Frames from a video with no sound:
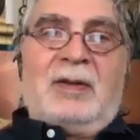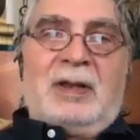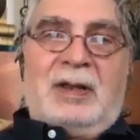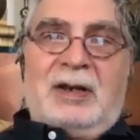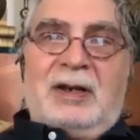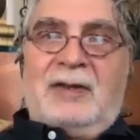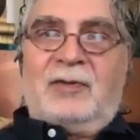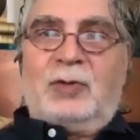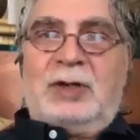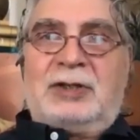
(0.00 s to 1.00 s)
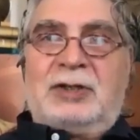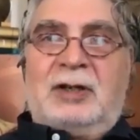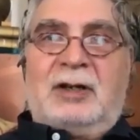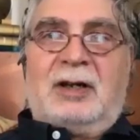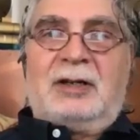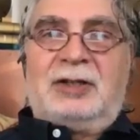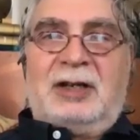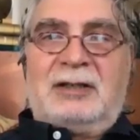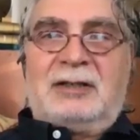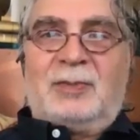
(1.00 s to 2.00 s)
going to give you each a
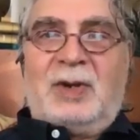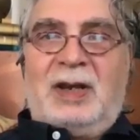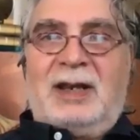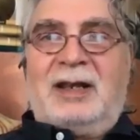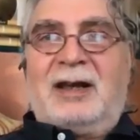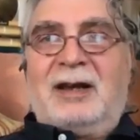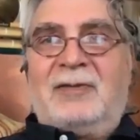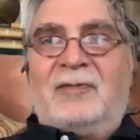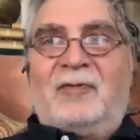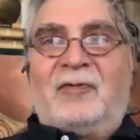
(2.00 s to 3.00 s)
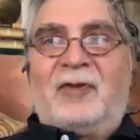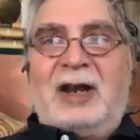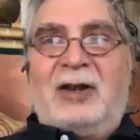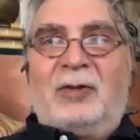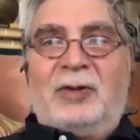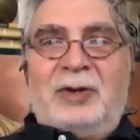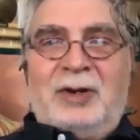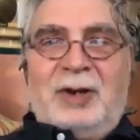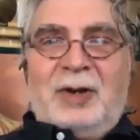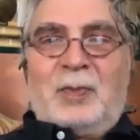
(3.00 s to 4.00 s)
chance to make any kind of final
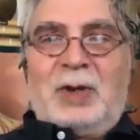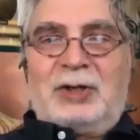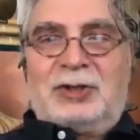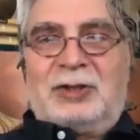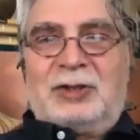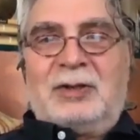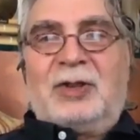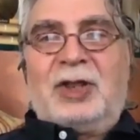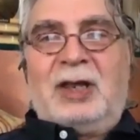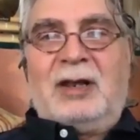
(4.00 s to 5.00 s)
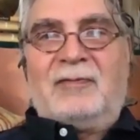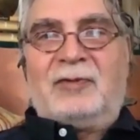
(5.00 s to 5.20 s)
pitch to thinking of